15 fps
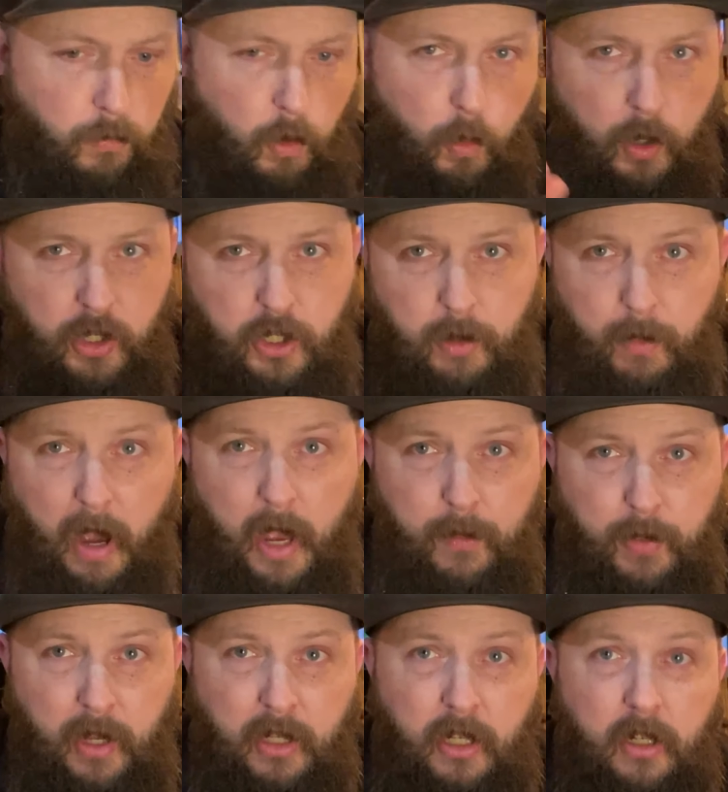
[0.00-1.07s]
which in my
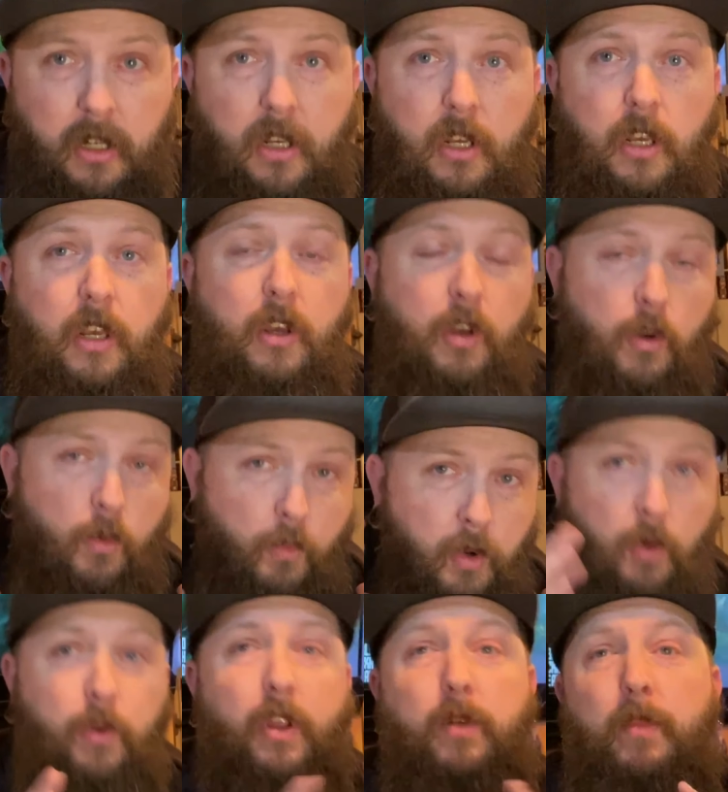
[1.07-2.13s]
opinion,
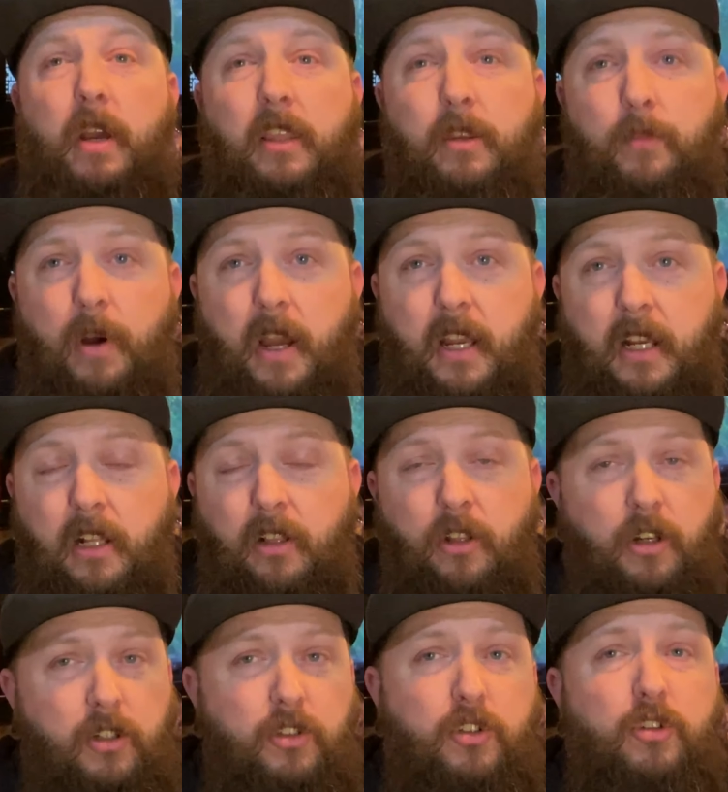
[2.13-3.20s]
will really make the bike
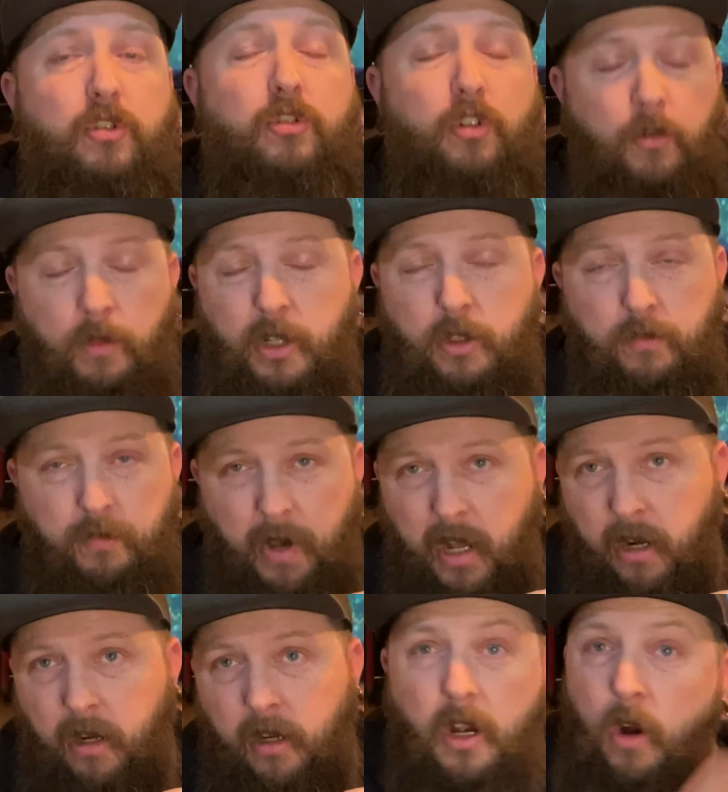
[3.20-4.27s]
look so much better.